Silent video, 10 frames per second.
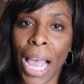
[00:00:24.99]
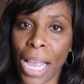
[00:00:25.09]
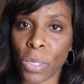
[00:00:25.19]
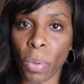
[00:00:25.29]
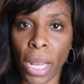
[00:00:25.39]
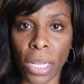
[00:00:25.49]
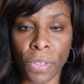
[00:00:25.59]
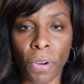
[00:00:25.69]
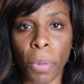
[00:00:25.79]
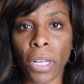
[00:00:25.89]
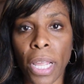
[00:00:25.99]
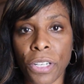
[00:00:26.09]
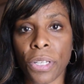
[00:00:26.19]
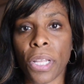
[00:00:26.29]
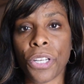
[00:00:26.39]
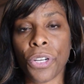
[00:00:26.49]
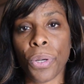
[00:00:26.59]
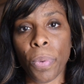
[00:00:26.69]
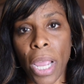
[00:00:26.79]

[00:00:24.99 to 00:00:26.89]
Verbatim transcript: as well as from our legislature.